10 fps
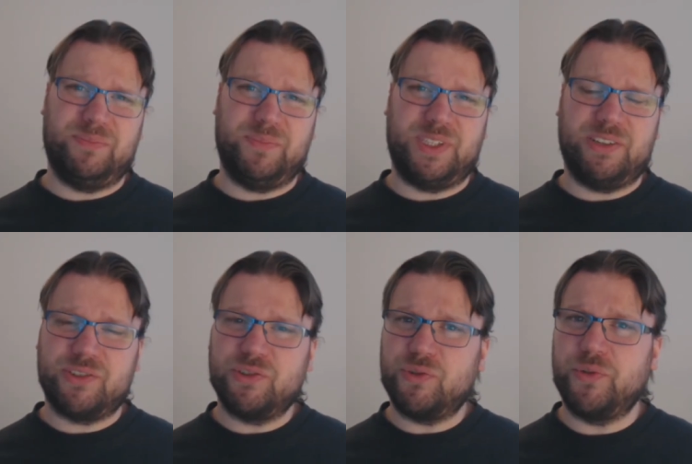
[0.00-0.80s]

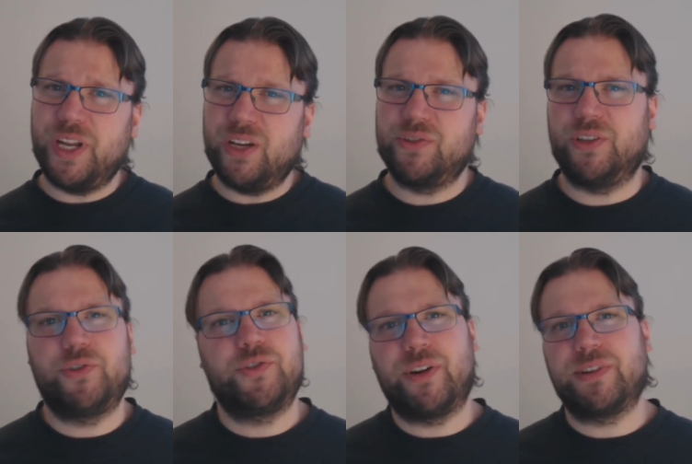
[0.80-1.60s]
There's also a downside to
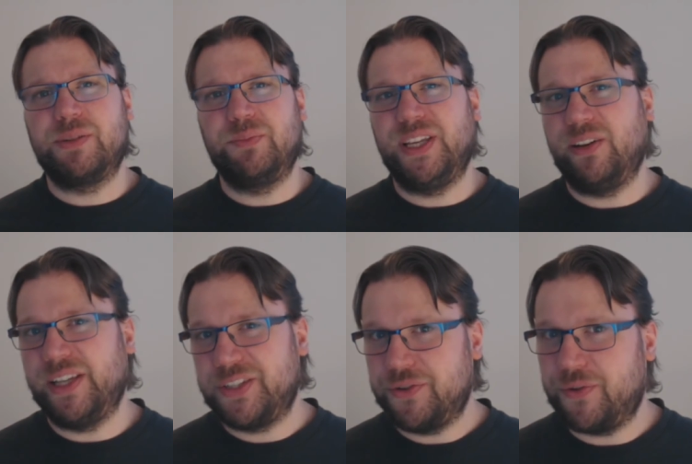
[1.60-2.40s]
Sherazin being a
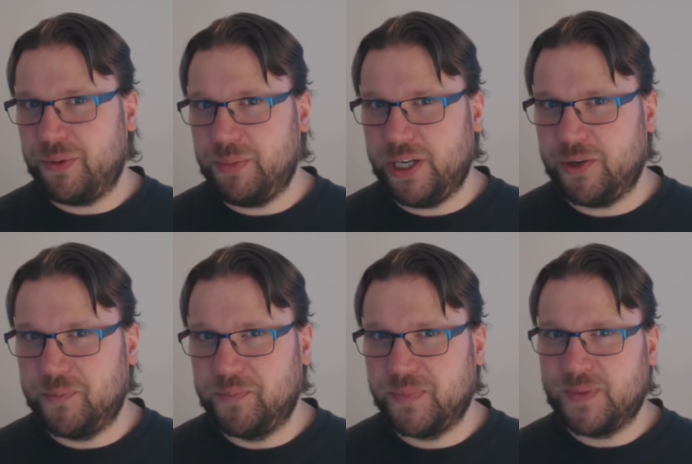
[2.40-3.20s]
legendary minion.
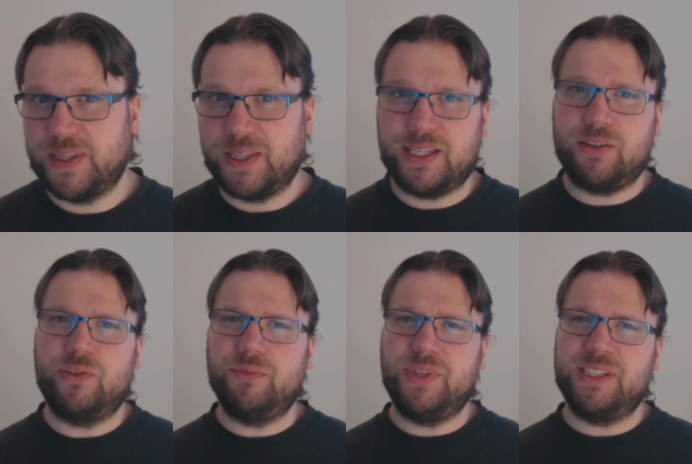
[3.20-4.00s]
That
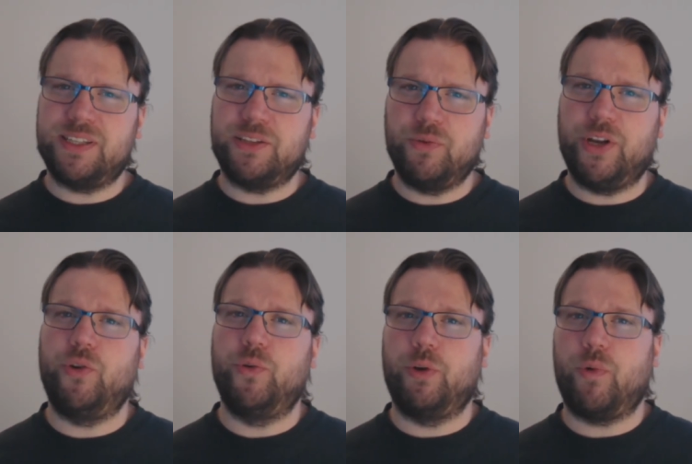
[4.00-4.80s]
means that you can
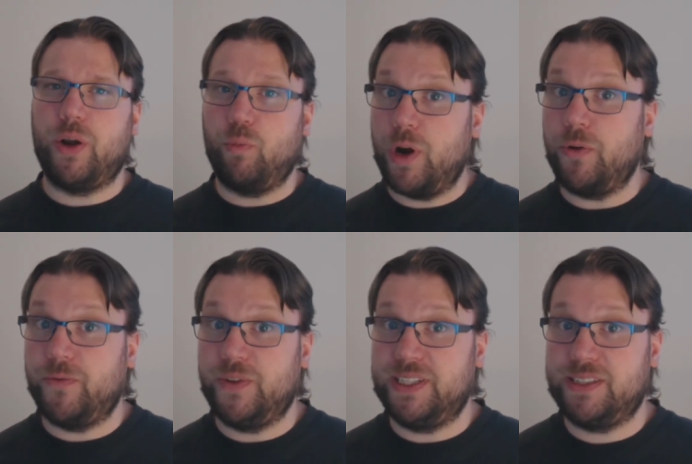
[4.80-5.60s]
only run one
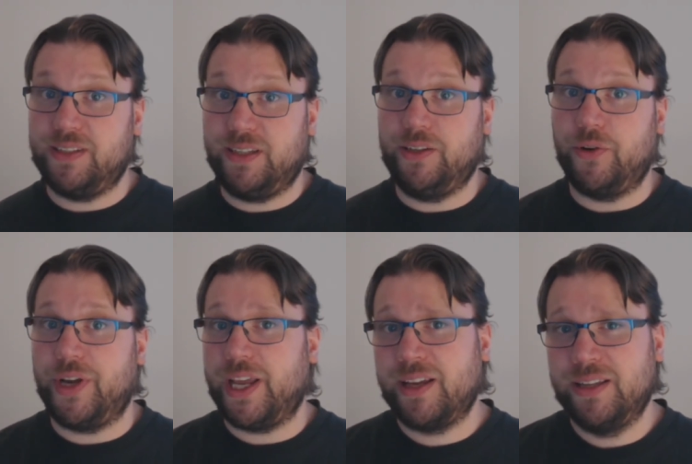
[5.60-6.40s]
of these in your
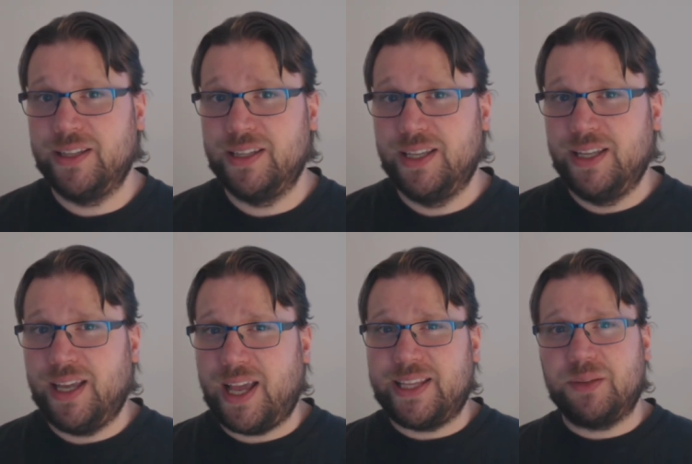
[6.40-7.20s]
deck.
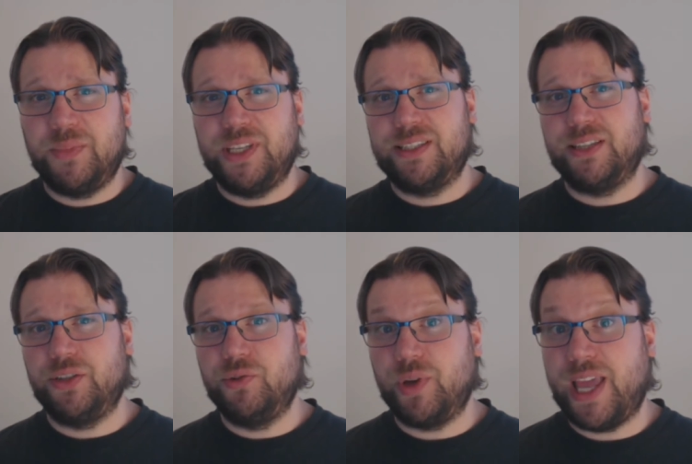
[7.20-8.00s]
And that means that
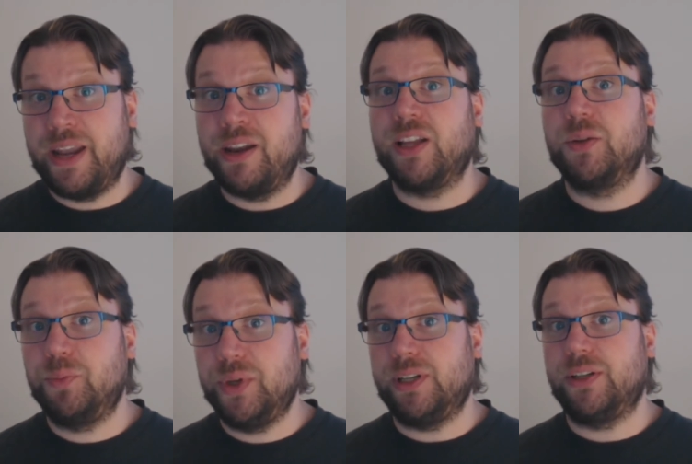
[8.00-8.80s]
you cannot
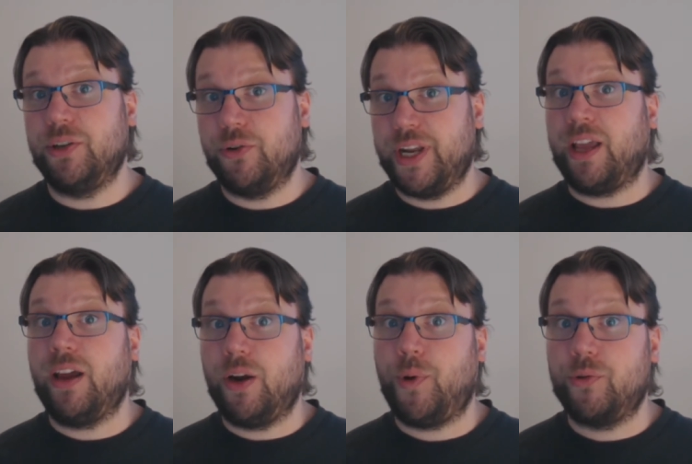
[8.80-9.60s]
build your deck
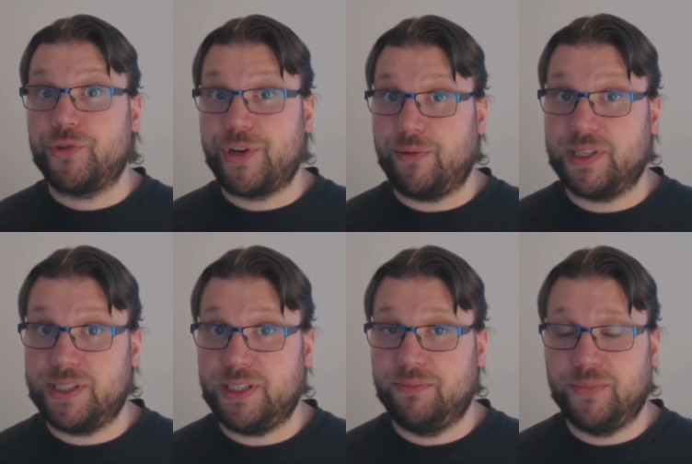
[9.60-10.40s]
around
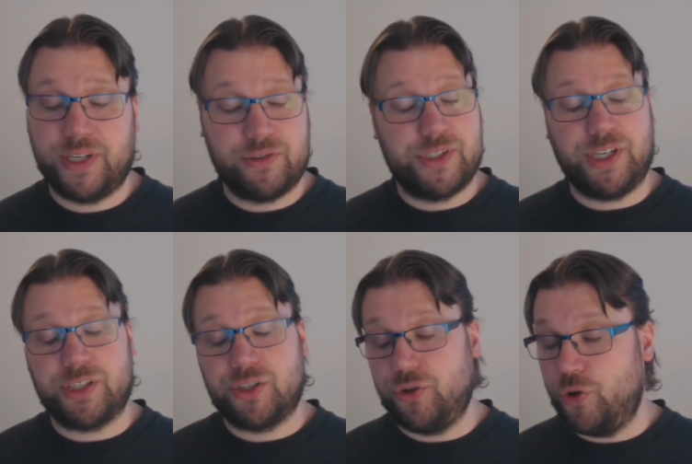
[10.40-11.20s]
Sherazin. There's
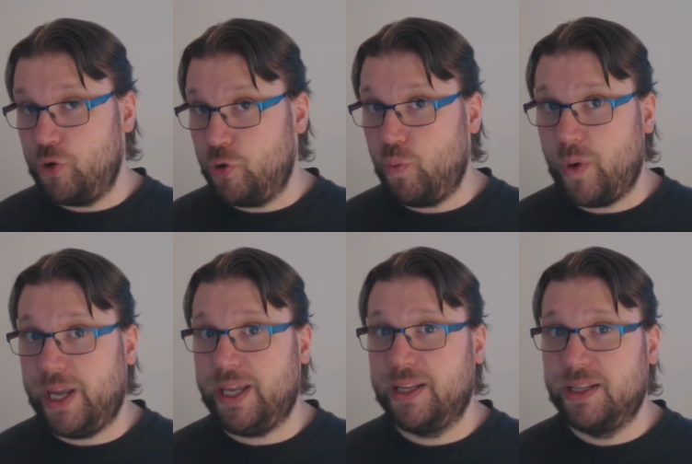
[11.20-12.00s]
just no
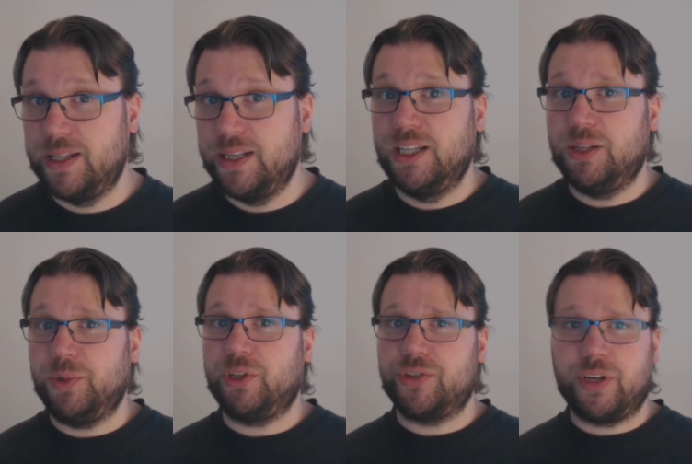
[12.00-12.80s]
way.
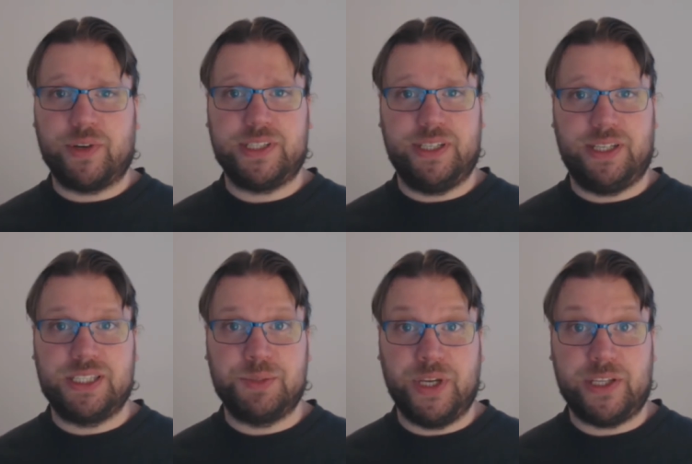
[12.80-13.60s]
Because Sherazin
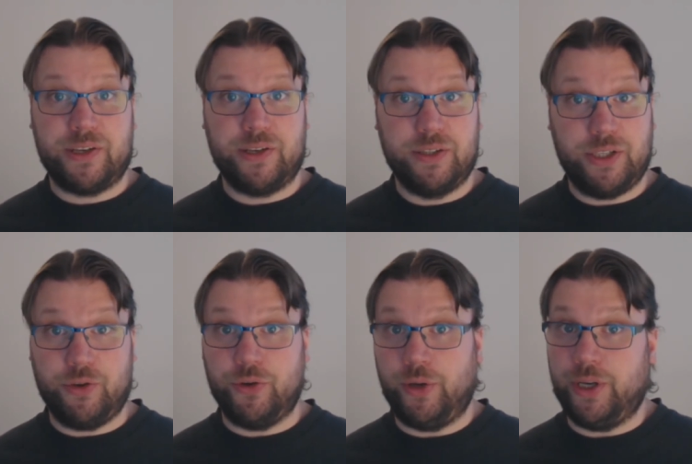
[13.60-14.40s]
is better the
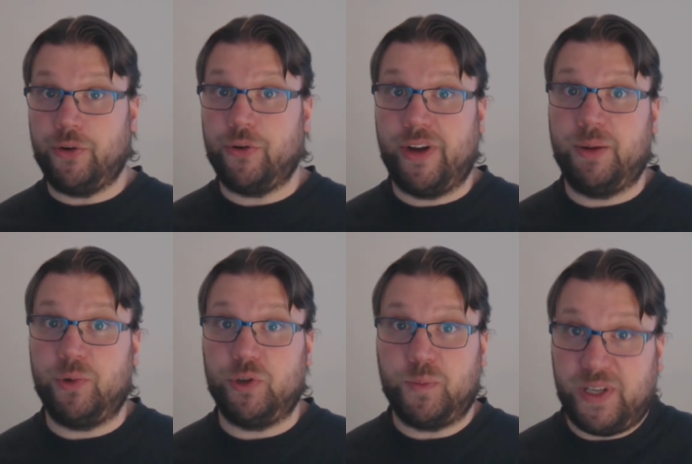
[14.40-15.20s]
earlier you're
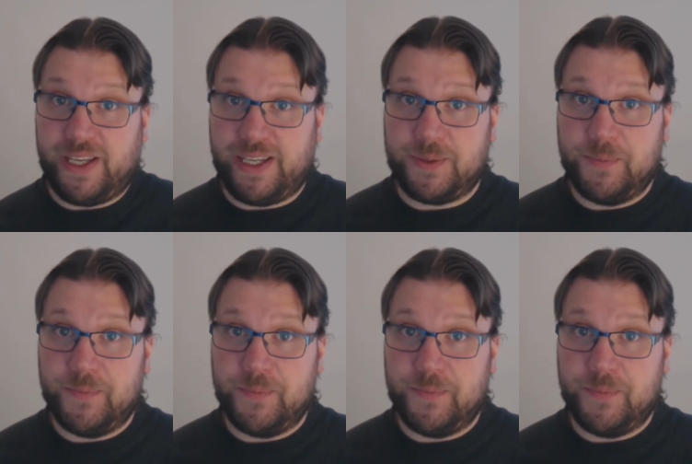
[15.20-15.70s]
able to play it.